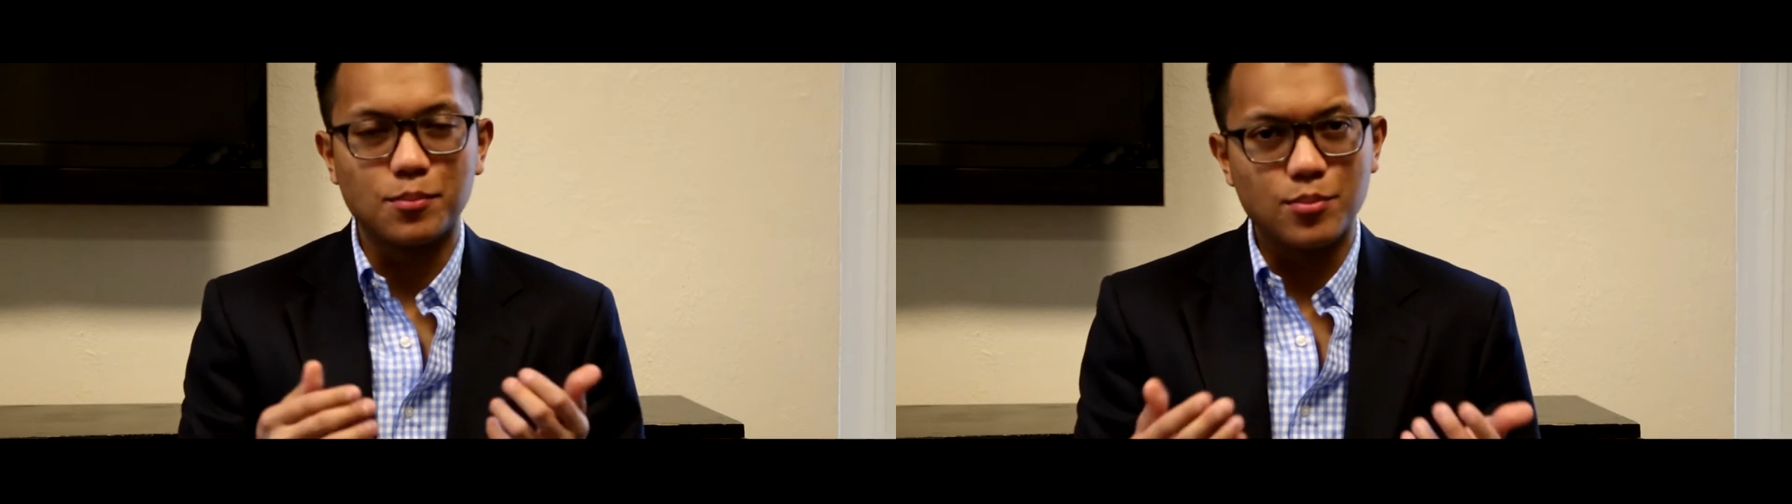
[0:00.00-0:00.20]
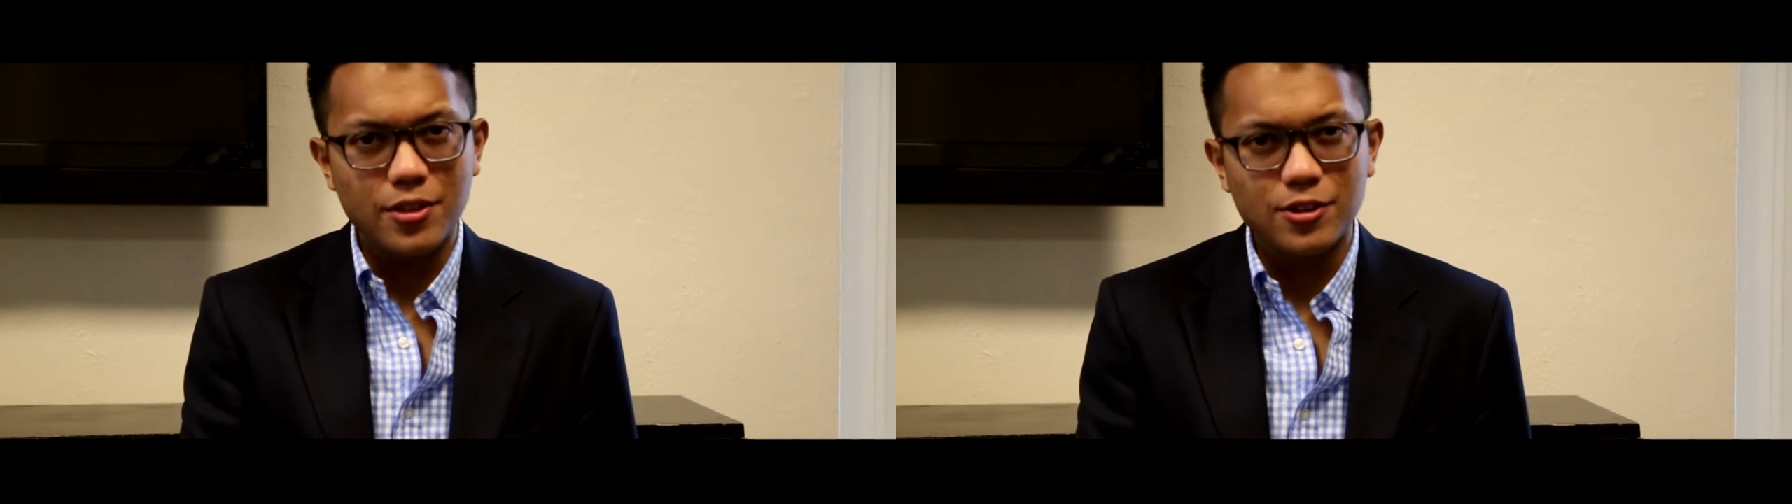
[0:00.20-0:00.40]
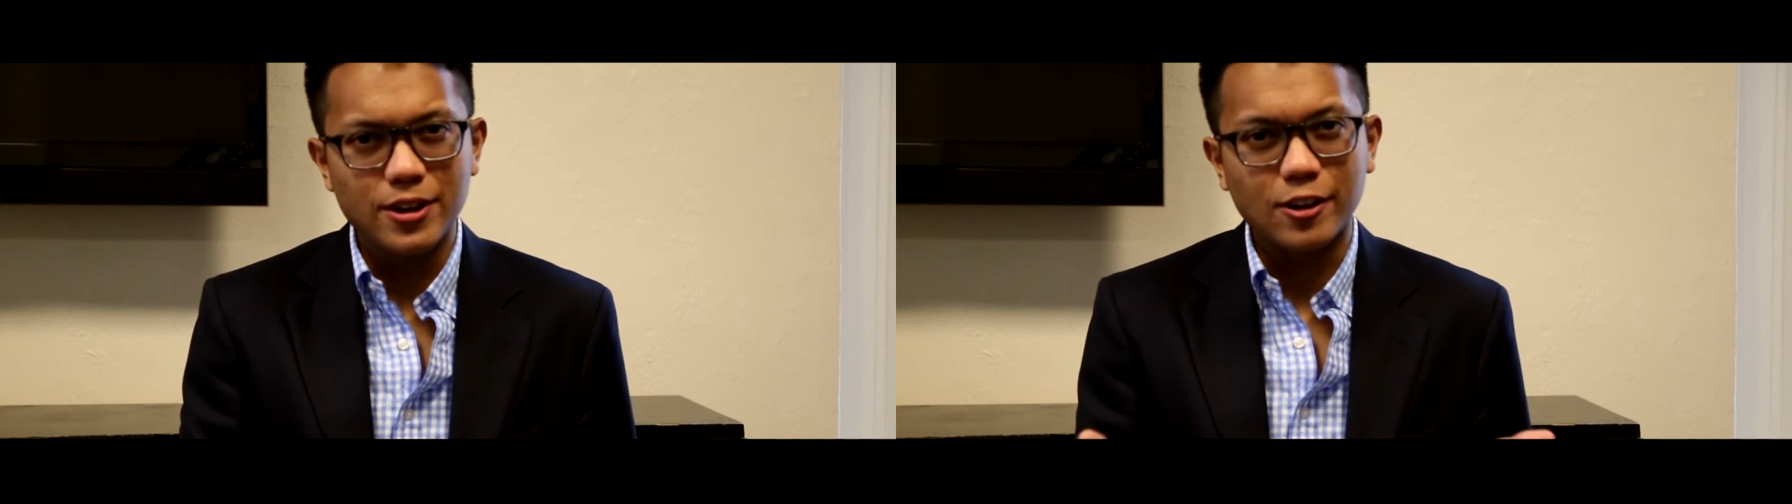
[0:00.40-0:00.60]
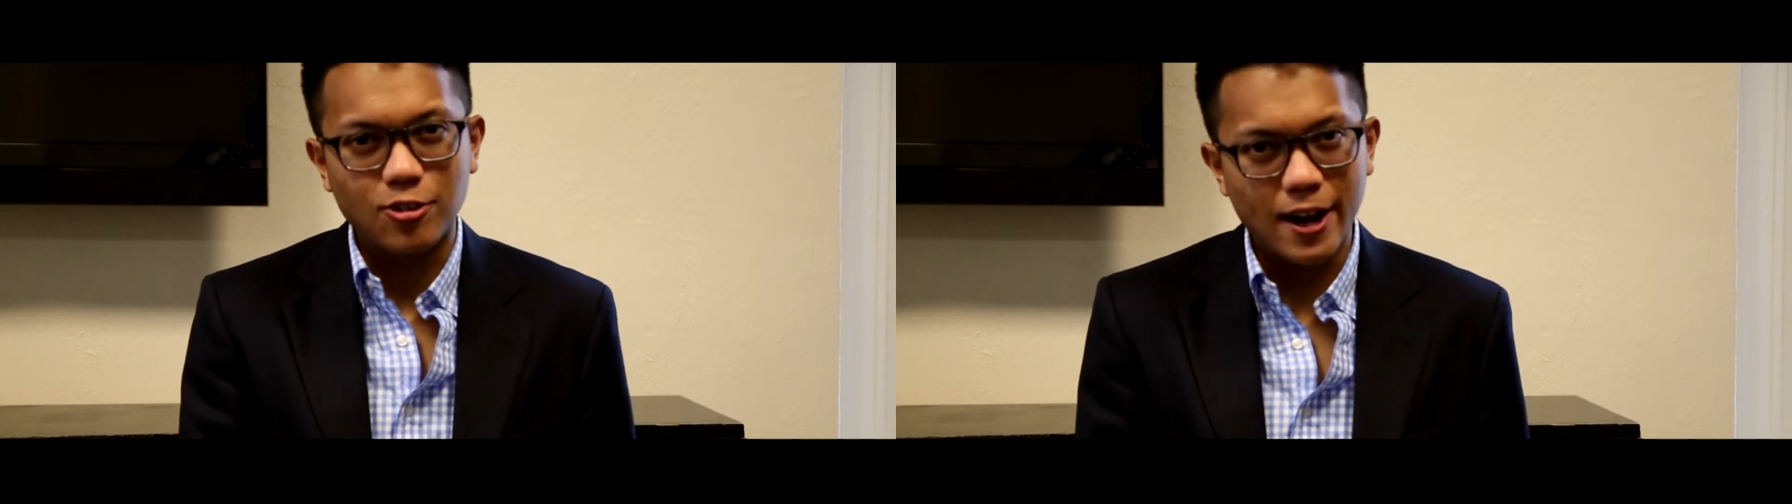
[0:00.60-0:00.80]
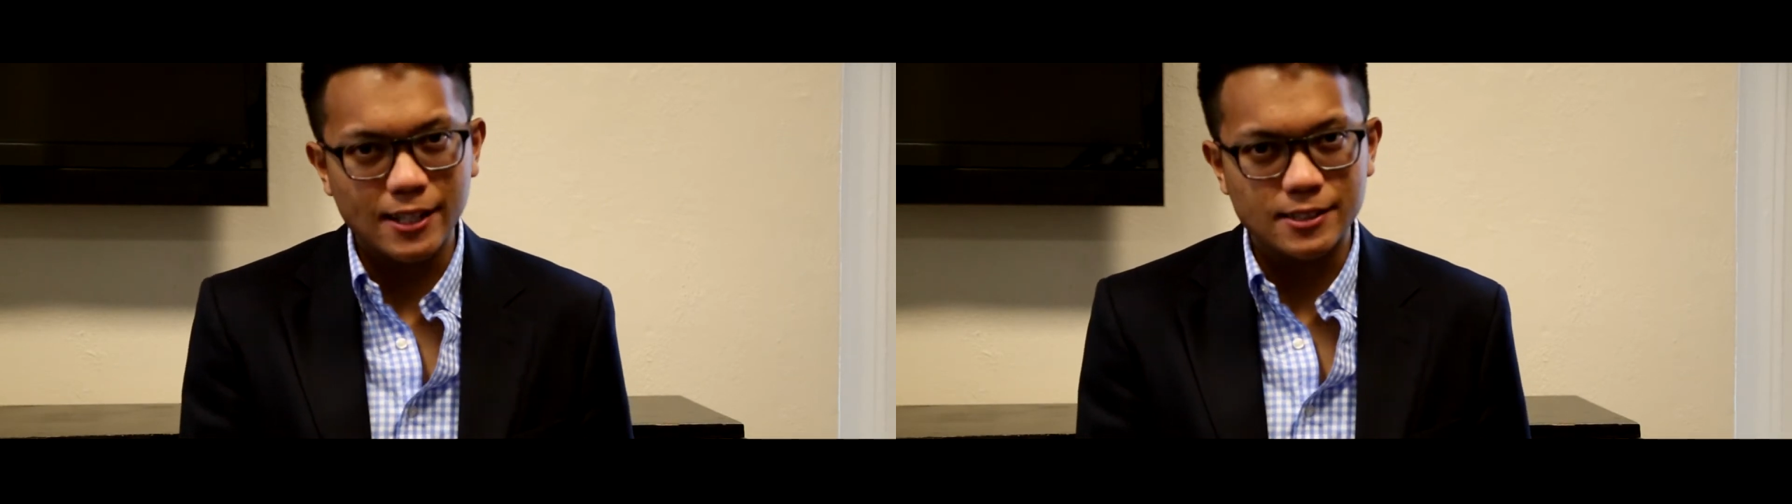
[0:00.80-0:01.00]
brother in
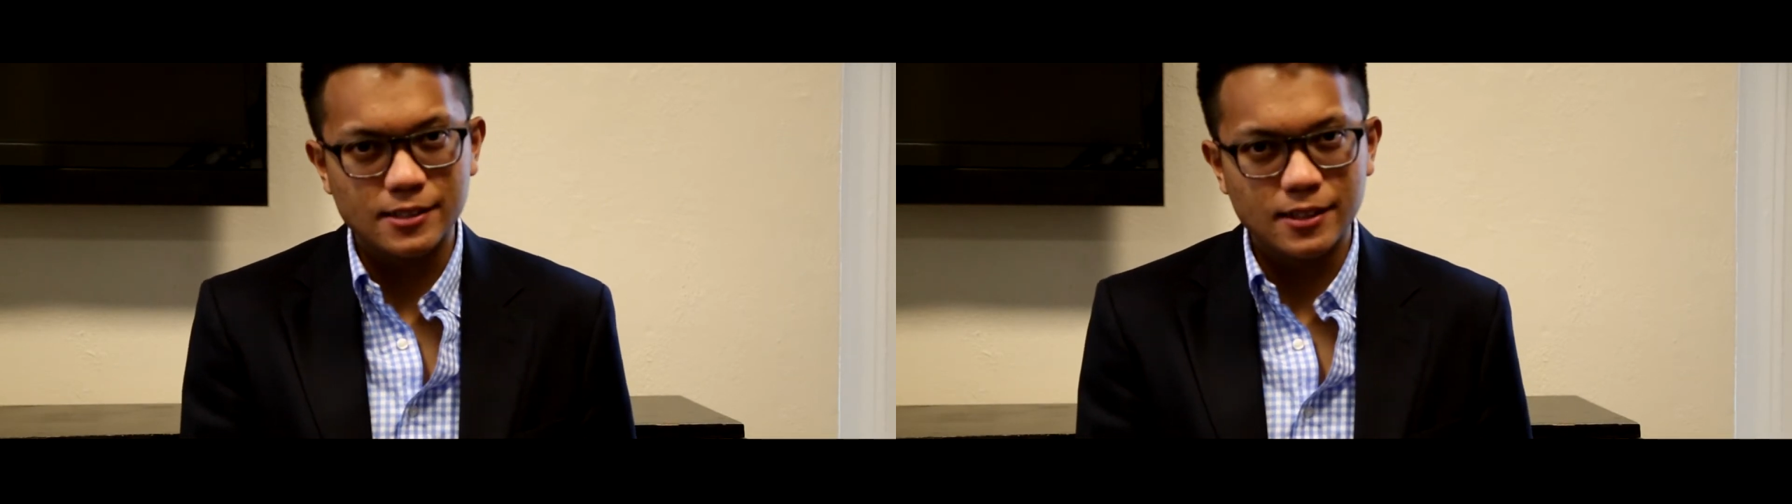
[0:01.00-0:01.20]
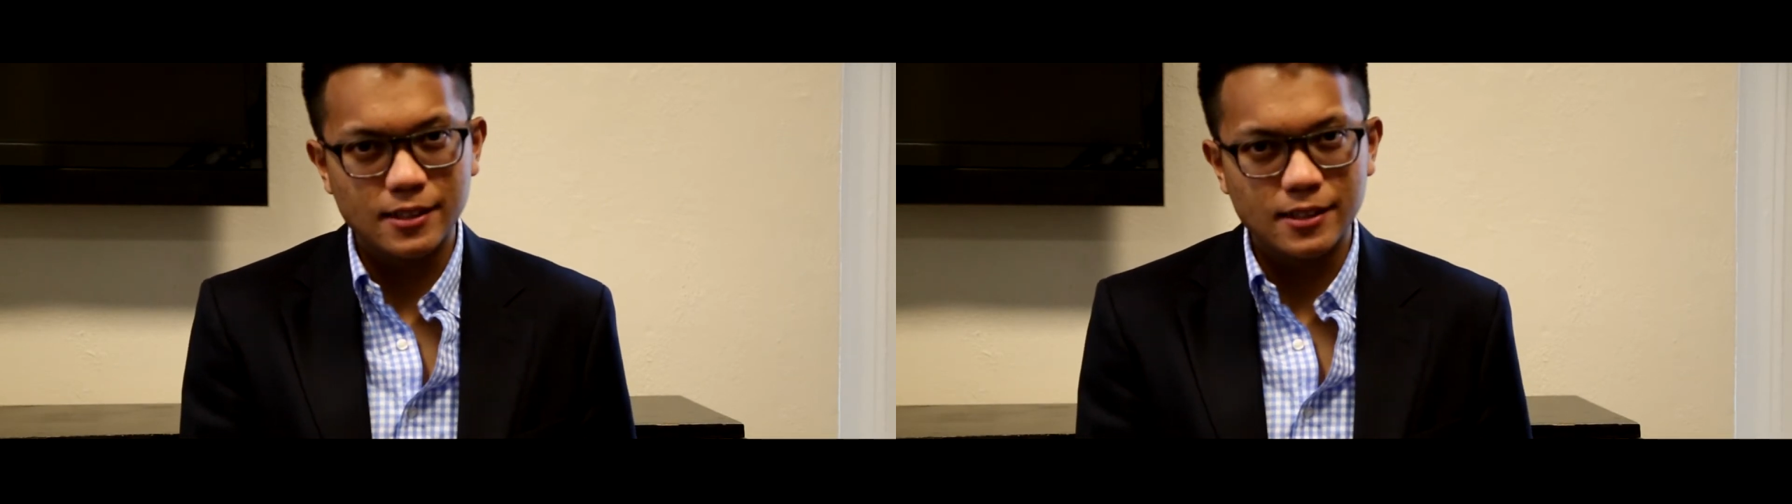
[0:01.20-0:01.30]
Christ?